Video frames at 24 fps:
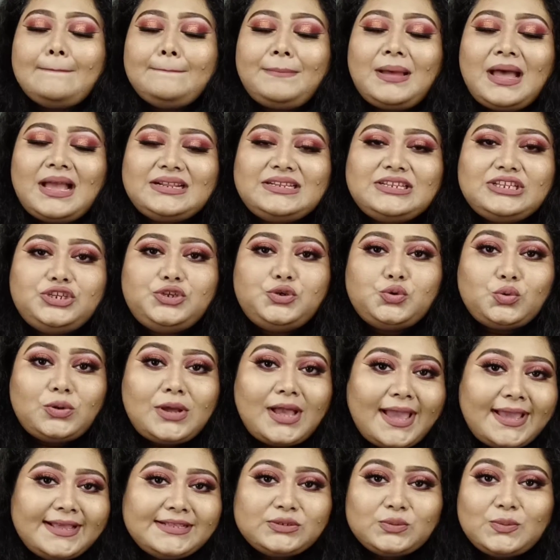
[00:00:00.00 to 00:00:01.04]
But you
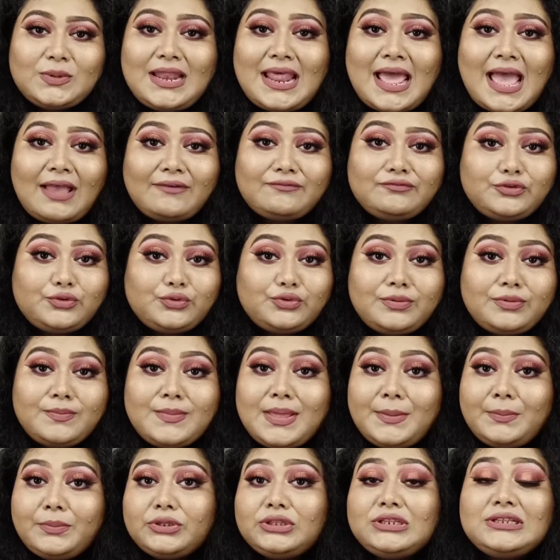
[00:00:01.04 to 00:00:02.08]
guys will have to
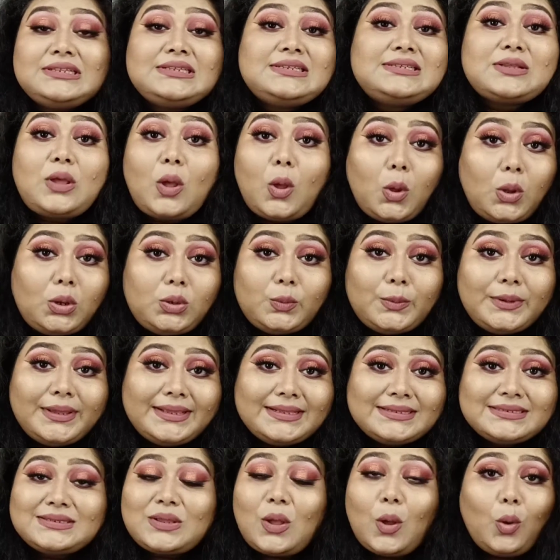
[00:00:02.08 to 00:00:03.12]
remember this
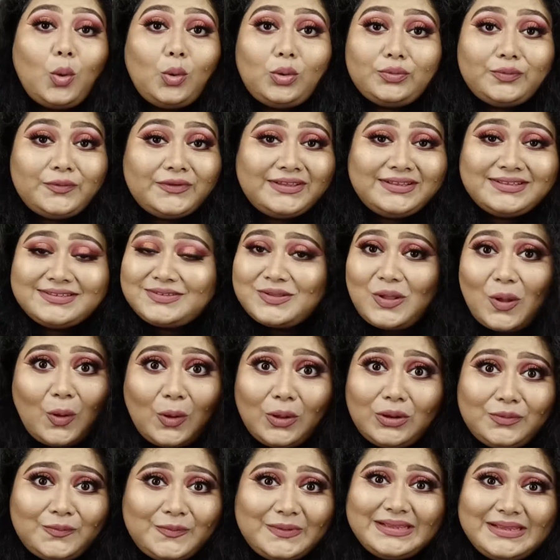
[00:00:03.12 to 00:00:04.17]
always, always,
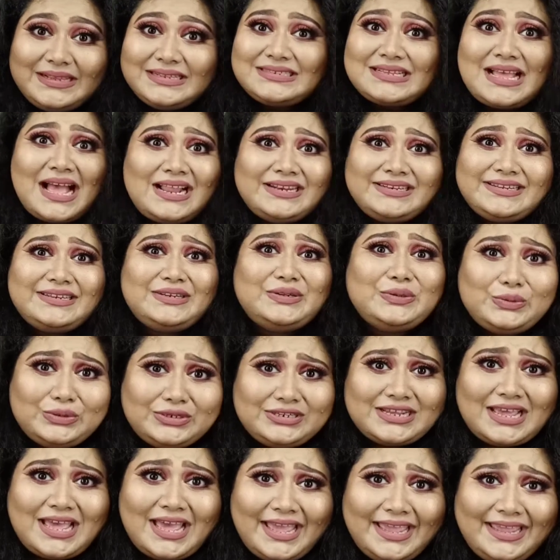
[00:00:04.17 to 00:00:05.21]
always until you
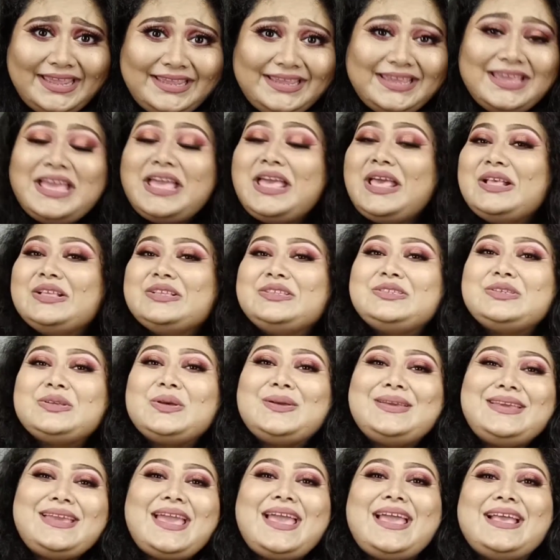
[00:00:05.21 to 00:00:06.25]
die. So
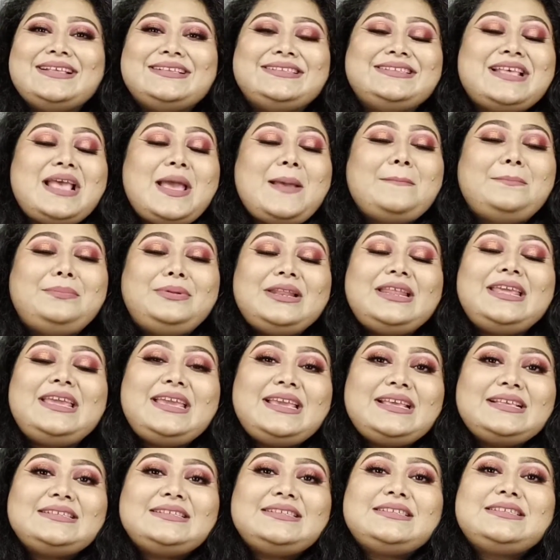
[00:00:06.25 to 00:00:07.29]
yes,
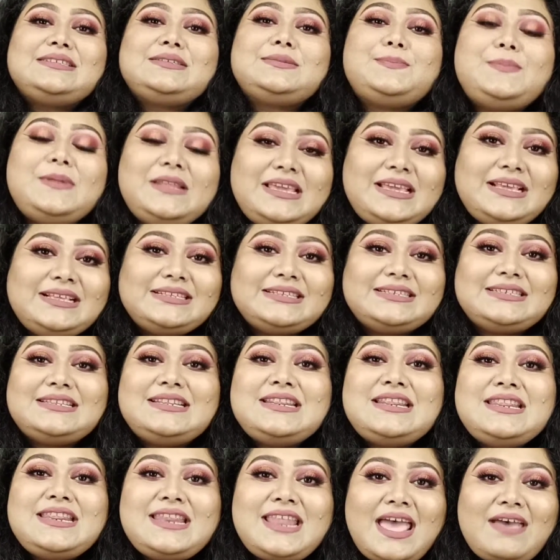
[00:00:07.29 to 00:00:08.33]
please
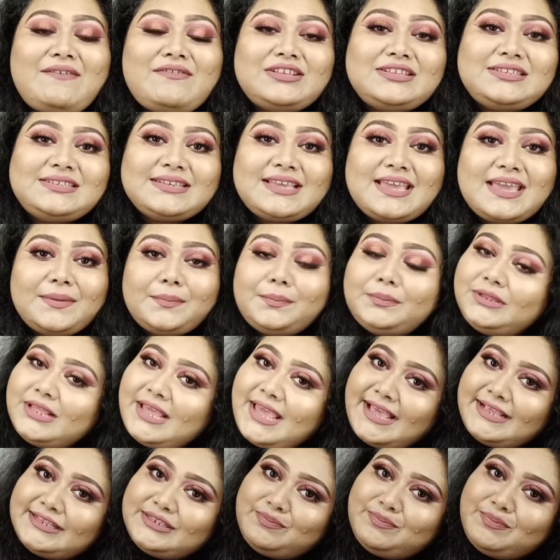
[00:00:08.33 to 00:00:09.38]
never skip the
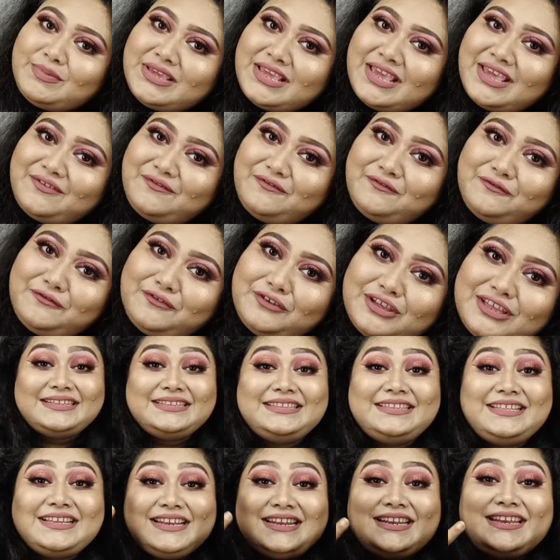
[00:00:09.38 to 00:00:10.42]
SPF.
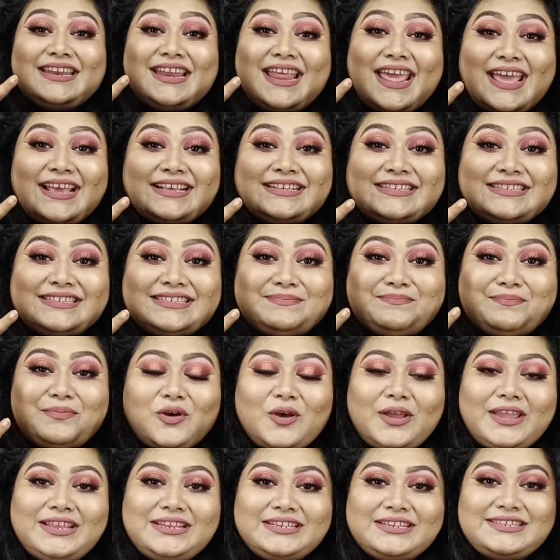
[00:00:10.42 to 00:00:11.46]
The next
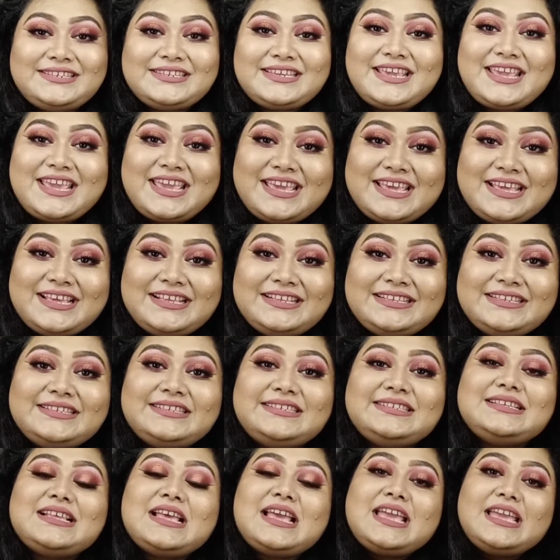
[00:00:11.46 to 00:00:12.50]
point
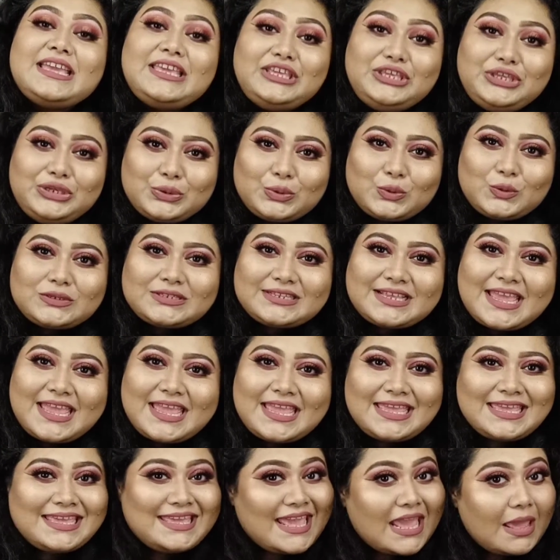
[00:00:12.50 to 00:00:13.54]
is
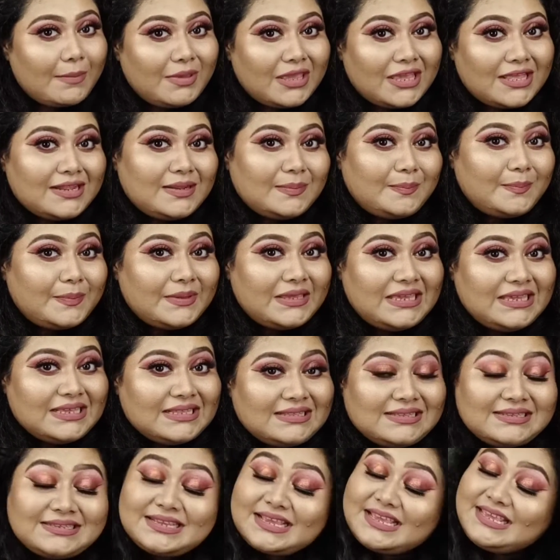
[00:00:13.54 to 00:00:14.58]
using chemical
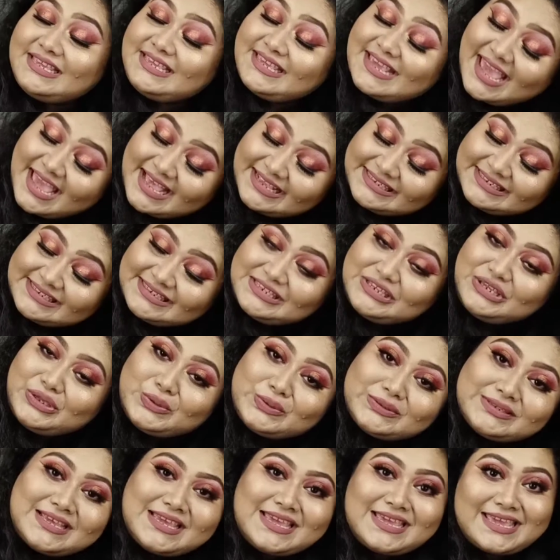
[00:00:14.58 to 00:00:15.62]
peels. Yes,
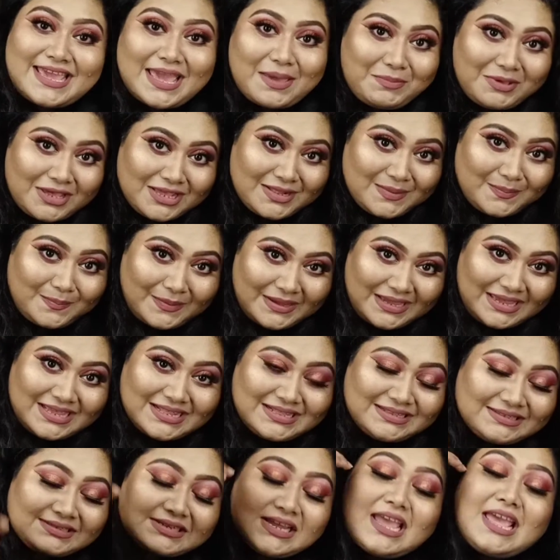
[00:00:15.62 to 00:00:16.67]
using chemical
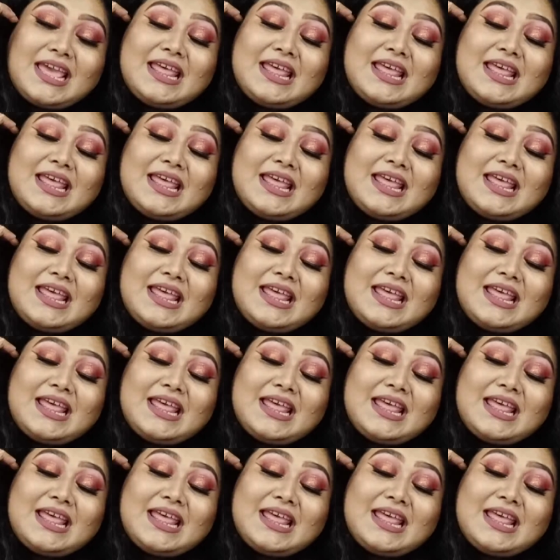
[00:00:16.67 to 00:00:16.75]
peels.